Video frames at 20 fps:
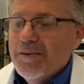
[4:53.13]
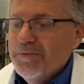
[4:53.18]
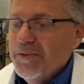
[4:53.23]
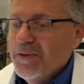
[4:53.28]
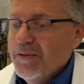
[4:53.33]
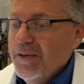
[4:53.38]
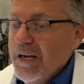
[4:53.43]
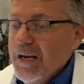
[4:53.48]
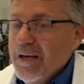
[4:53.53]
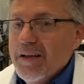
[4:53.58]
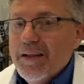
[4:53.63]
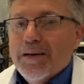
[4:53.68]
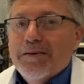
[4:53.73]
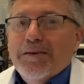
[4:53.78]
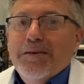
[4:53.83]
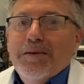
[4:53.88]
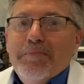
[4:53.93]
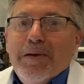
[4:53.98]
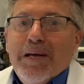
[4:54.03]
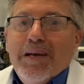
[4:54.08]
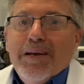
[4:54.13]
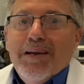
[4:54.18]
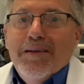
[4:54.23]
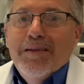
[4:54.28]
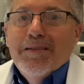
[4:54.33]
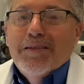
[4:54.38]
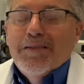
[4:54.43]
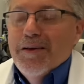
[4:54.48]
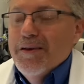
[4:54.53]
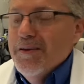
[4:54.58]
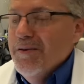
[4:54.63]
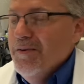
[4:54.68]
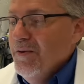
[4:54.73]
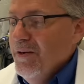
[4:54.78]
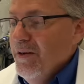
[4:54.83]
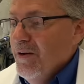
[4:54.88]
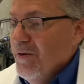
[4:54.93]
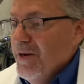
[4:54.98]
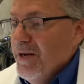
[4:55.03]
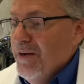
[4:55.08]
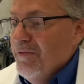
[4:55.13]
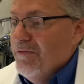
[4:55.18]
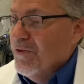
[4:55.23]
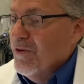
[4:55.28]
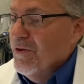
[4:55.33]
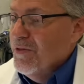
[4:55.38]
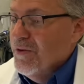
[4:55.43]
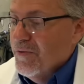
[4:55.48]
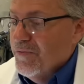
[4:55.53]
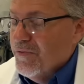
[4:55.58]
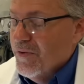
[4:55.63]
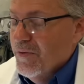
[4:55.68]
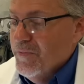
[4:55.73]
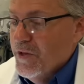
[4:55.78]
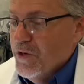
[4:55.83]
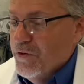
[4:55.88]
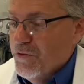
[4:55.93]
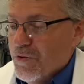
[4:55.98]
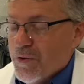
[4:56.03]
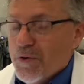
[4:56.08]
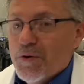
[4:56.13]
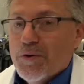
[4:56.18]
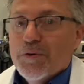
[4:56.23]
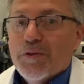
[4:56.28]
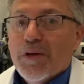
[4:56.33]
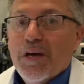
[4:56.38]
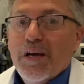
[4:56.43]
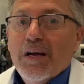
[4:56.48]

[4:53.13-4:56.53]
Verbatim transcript: Well, that couldn't be anything, you know, any further from the truth.